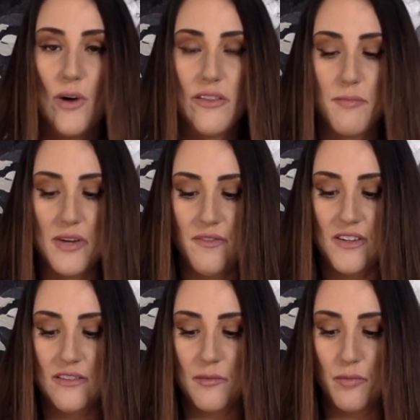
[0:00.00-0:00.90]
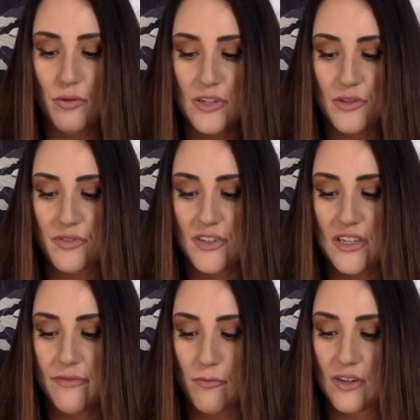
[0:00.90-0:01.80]
while the benefits employees
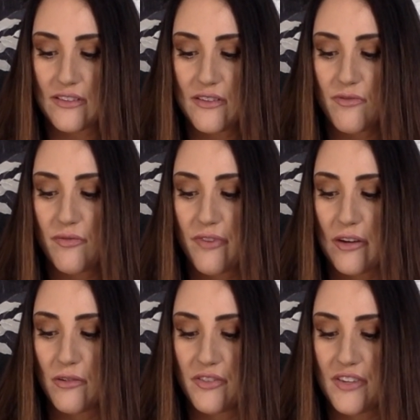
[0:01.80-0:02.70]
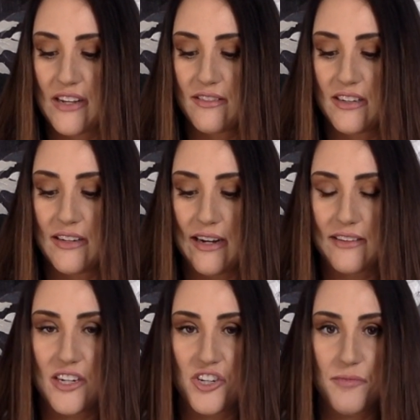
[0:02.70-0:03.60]
receive were exempt from federal, state, and city
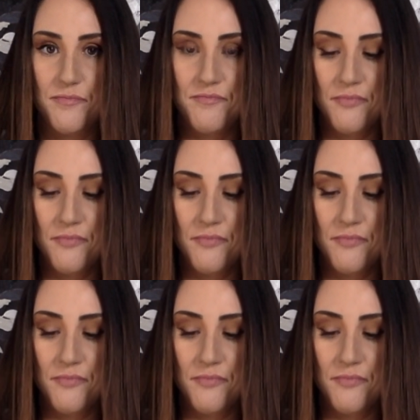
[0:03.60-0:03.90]
taxation.